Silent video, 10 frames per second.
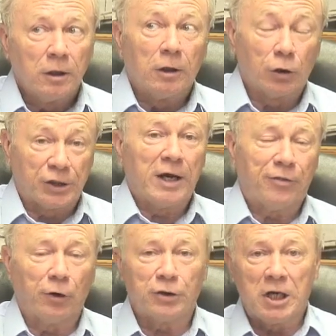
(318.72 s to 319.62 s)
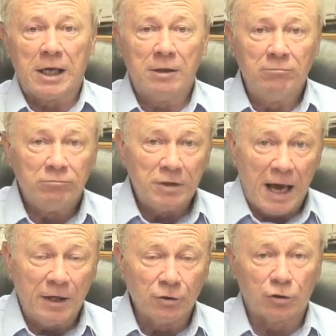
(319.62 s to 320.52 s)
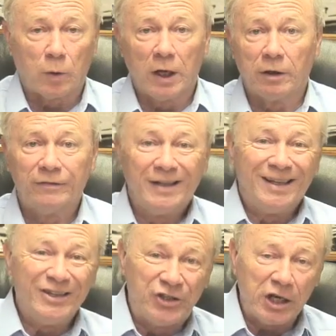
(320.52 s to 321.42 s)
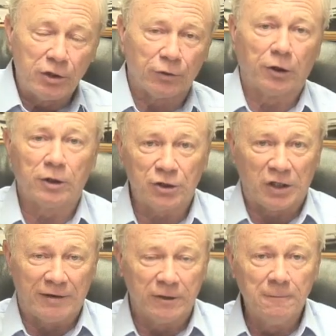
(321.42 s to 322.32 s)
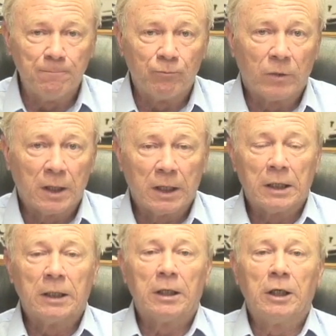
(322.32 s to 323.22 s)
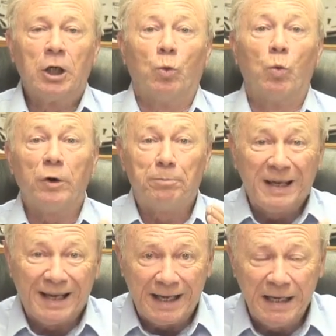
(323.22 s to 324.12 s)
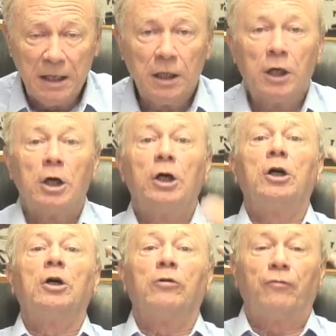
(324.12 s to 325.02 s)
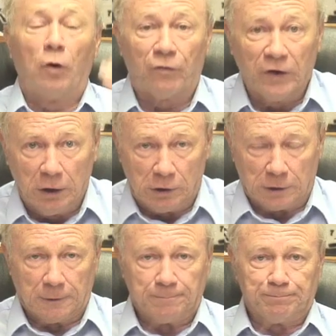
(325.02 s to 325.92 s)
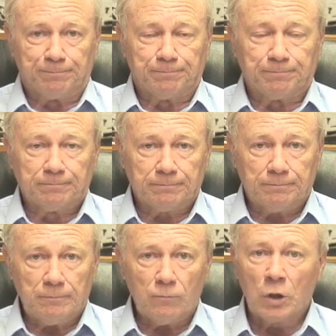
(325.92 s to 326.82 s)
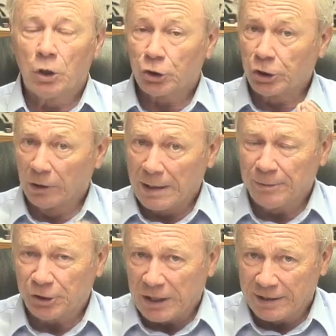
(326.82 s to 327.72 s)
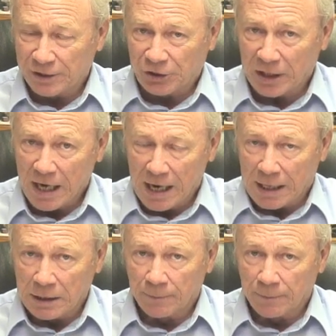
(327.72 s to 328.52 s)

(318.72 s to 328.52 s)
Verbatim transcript: Hosea 13, Daniel 12, Ezekiel 37, would be fulfilled. So let me say this again.